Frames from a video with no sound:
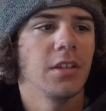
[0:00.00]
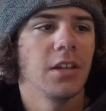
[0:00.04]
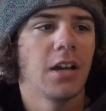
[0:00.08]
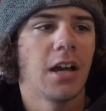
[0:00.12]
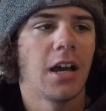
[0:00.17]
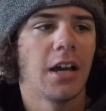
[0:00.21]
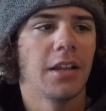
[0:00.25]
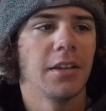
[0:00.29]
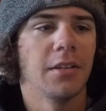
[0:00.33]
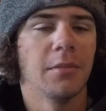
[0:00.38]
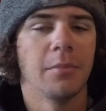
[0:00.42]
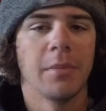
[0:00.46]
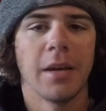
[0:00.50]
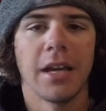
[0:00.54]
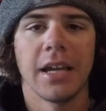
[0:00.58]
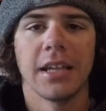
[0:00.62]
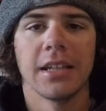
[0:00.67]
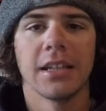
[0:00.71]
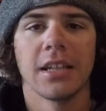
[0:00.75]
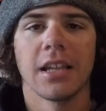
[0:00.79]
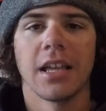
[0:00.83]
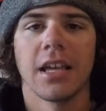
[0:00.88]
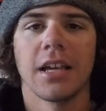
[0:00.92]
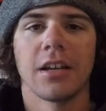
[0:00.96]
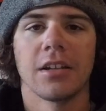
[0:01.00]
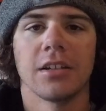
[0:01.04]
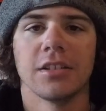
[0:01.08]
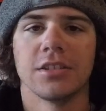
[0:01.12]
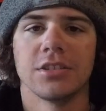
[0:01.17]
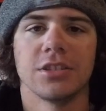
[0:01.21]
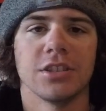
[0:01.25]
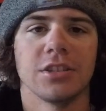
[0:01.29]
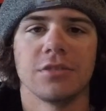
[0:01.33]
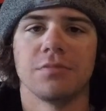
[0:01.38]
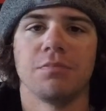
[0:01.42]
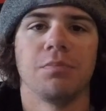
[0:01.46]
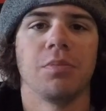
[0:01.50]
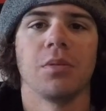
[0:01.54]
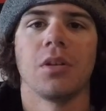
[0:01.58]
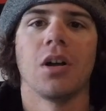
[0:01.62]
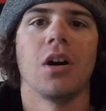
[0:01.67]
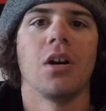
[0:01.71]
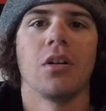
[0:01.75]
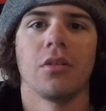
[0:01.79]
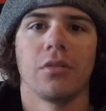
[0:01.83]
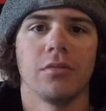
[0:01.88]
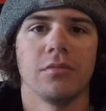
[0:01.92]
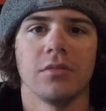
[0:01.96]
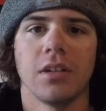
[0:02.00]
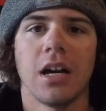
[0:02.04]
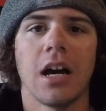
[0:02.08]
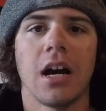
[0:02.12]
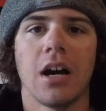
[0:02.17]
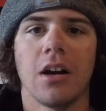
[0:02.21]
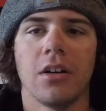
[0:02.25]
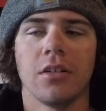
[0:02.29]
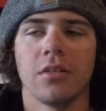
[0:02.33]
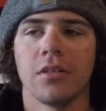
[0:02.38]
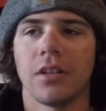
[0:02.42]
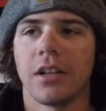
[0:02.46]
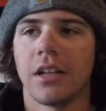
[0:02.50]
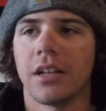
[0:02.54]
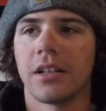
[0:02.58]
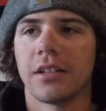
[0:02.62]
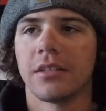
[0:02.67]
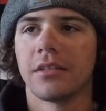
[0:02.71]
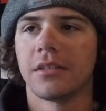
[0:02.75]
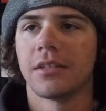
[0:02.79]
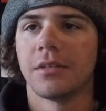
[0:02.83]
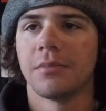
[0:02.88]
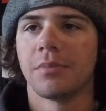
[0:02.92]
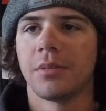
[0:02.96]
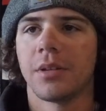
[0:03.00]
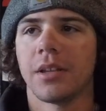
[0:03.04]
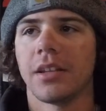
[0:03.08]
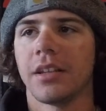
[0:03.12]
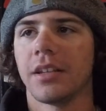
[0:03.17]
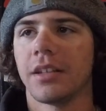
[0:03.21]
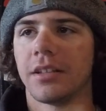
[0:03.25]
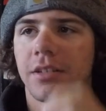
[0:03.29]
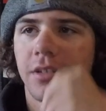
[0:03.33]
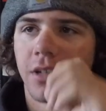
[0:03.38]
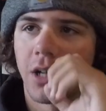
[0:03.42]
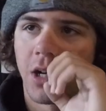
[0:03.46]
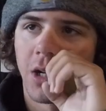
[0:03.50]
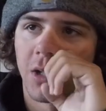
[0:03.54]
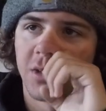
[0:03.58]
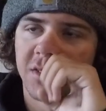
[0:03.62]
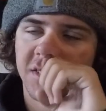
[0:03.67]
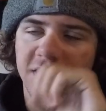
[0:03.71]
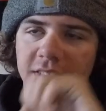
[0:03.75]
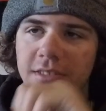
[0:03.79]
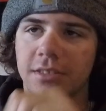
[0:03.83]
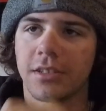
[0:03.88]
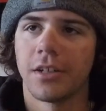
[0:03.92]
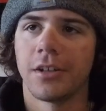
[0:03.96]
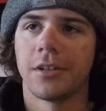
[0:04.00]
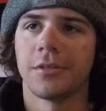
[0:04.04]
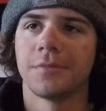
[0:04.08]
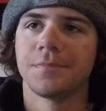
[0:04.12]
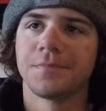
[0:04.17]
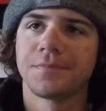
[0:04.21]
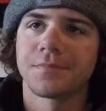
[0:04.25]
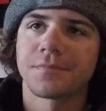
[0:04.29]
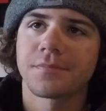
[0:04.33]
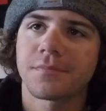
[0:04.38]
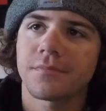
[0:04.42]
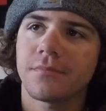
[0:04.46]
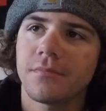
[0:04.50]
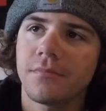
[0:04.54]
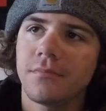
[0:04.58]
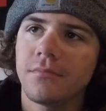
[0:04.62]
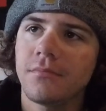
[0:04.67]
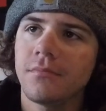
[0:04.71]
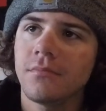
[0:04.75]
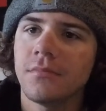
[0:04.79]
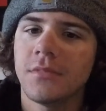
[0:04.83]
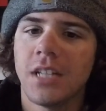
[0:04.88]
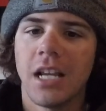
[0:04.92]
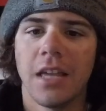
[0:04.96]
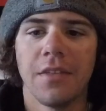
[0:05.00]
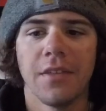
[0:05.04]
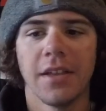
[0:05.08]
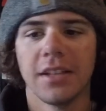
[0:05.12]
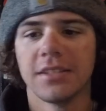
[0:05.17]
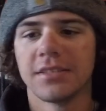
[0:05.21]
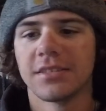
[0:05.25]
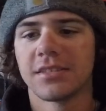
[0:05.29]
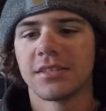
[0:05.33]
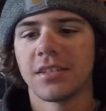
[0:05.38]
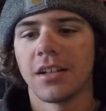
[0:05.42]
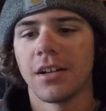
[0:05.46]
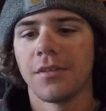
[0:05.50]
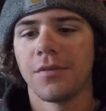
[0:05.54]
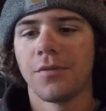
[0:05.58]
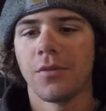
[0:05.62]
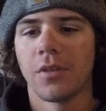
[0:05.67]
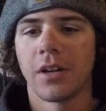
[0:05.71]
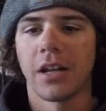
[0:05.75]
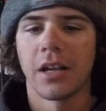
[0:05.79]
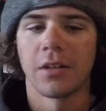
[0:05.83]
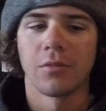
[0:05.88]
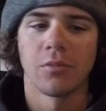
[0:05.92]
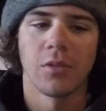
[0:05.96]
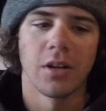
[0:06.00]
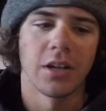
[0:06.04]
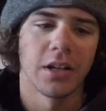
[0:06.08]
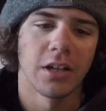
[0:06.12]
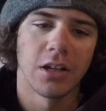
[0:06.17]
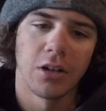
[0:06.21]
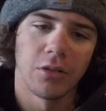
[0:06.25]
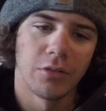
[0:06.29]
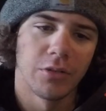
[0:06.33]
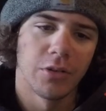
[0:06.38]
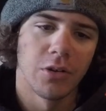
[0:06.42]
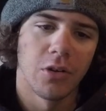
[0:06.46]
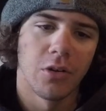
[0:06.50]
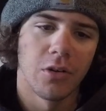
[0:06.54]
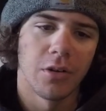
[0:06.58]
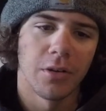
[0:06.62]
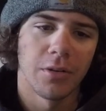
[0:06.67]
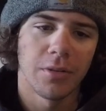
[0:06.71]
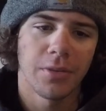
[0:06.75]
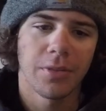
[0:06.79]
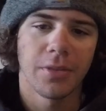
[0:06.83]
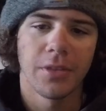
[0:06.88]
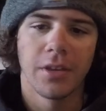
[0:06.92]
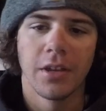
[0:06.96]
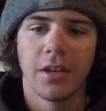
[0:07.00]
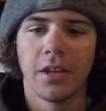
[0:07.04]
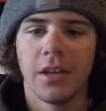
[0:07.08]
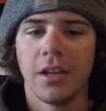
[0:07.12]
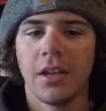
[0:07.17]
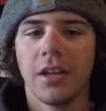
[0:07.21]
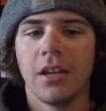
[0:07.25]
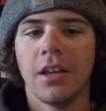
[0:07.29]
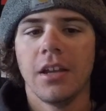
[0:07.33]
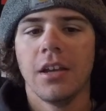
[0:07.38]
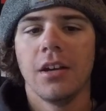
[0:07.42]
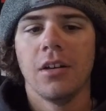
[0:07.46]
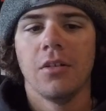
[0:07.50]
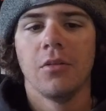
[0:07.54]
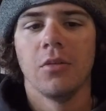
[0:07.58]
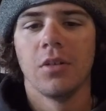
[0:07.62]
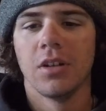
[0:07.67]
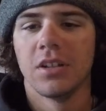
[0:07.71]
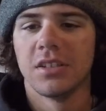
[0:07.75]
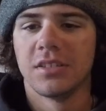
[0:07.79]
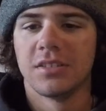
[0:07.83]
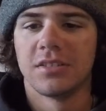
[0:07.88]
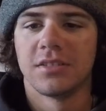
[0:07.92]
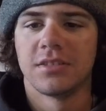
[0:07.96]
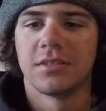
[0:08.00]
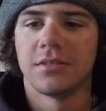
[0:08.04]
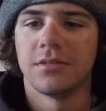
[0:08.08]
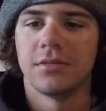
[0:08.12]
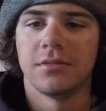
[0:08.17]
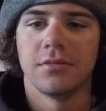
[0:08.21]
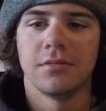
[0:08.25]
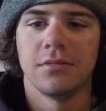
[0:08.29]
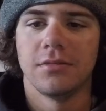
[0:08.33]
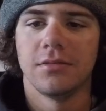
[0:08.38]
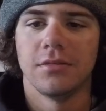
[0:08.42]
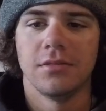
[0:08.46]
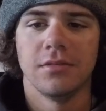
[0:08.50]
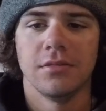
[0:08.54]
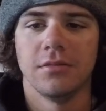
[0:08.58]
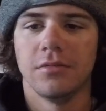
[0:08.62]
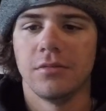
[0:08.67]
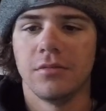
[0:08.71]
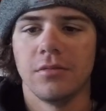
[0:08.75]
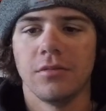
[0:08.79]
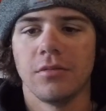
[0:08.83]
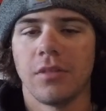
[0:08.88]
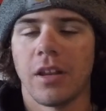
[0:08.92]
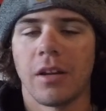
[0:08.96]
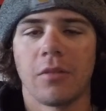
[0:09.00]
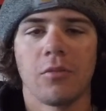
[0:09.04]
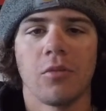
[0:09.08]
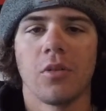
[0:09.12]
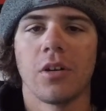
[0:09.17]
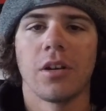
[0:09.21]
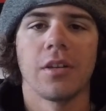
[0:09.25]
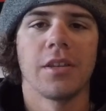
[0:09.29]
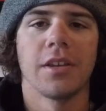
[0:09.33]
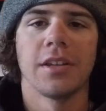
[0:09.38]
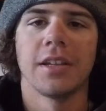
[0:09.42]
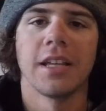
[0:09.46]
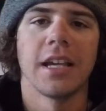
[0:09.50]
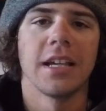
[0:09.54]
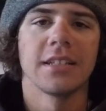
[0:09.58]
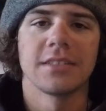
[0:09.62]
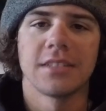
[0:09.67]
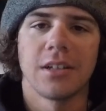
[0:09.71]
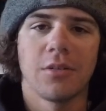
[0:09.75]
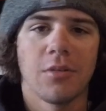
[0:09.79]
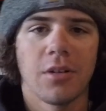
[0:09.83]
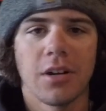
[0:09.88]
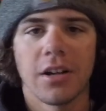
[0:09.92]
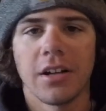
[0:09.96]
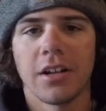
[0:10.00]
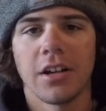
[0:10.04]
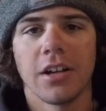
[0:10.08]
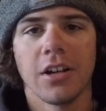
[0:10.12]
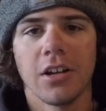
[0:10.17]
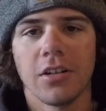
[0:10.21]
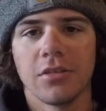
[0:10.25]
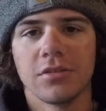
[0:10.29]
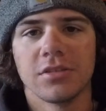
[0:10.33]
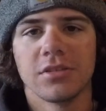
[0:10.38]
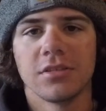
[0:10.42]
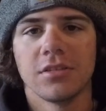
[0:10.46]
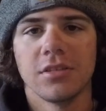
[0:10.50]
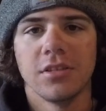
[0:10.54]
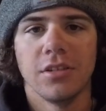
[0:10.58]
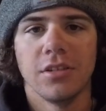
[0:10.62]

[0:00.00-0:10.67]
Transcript: on the main lake is just blown out and completely toast. So, and then stuff when I'd want to go north was like one of the days I wanted to go